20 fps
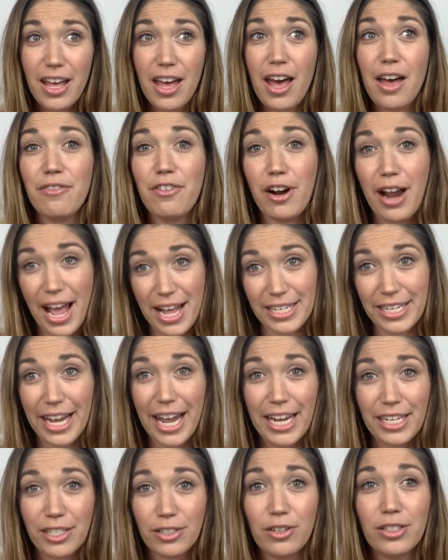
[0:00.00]
of our
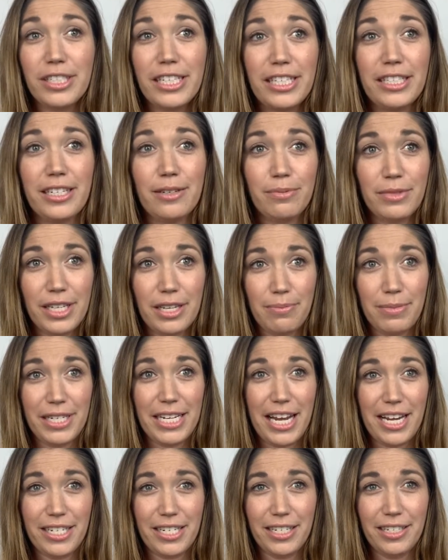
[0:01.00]
educational system's
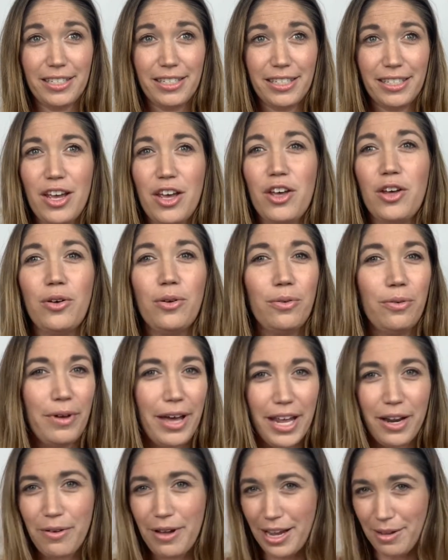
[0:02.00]
limitations.
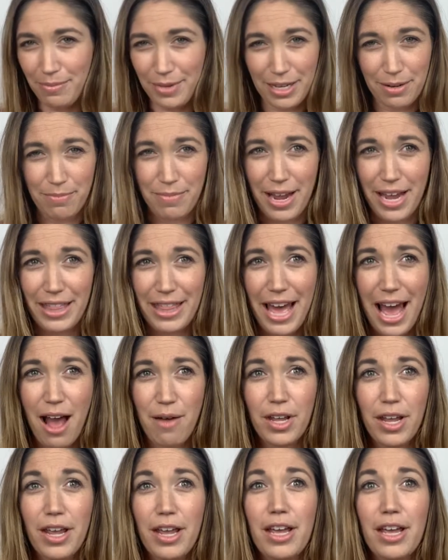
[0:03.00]
What do I mean by that?